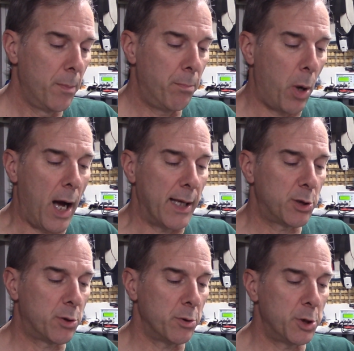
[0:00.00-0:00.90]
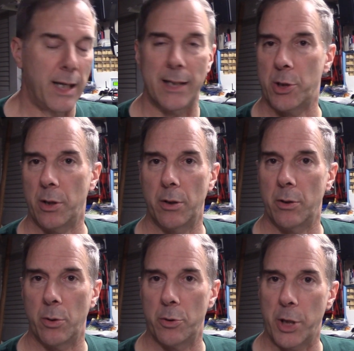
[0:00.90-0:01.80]
Boss or
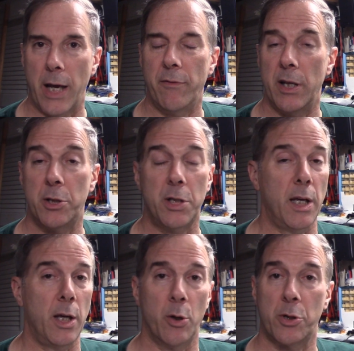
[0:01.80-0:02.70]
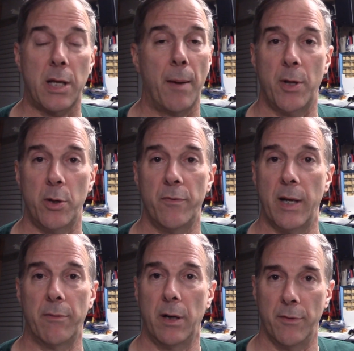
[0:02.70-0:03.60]
Jensen or JVC or some that you've
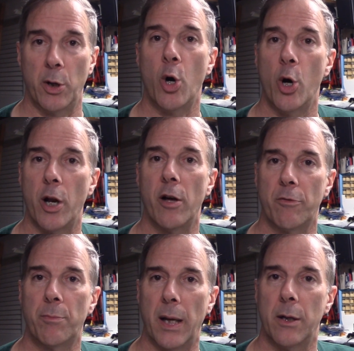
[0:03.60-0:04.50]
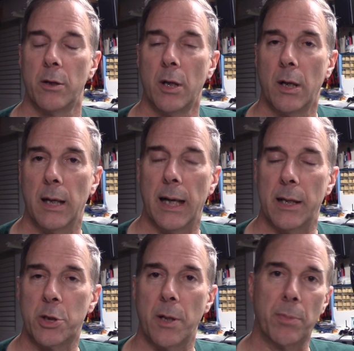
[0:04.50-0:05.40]
never even heard of but
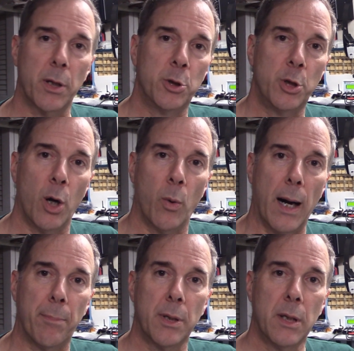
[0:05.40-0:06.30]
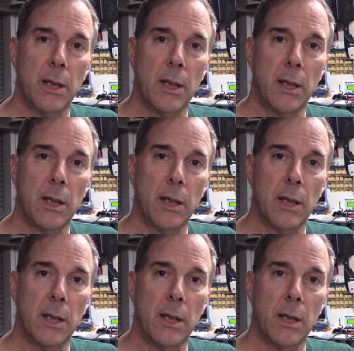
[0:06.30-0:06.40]
simply show up.